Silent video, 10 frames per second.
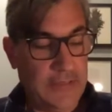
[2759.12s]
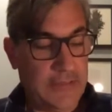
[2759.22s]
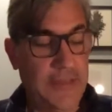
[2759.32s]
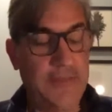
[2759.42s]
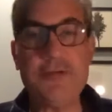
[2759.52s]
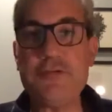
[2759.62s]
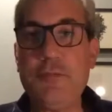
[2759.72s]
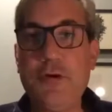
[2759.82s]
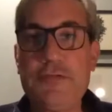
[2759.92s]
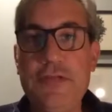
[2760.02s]
Cleveland
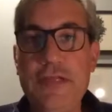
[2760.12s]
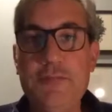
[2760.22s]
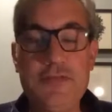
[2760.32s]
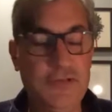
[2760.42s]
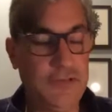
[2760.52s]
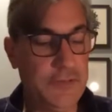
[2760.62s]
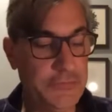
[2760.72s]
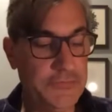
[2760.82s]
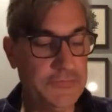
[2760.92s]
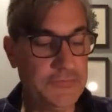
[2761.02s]
sports teams
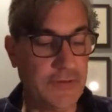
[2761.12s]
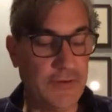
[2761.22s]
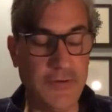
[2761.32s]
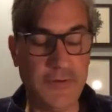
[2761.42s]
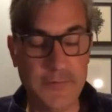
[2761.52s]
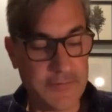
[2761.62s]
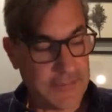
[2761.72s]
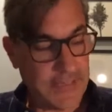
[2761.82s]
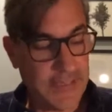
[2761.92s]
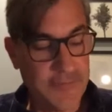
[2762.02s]
lose all the
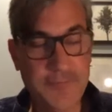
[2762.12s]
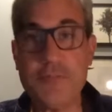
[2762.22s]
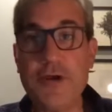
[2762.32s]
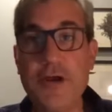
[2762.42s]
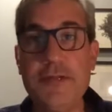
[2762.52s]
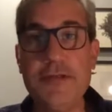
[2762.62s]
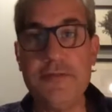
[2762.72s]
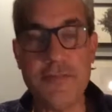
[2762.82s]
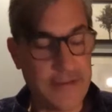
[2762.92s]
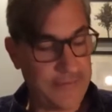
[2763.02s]
time. You probably knew
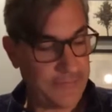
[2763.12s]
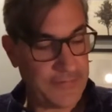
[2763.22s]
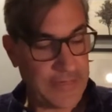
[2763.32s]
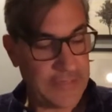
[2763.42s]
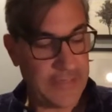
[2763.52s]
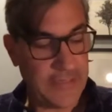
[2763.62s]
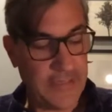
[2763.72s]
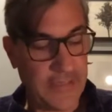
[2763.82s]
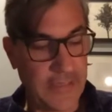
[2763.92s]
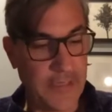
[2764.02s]
that already.
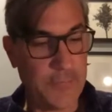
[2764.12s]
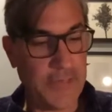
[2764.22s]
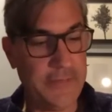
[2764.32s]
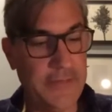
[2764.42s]
Um, and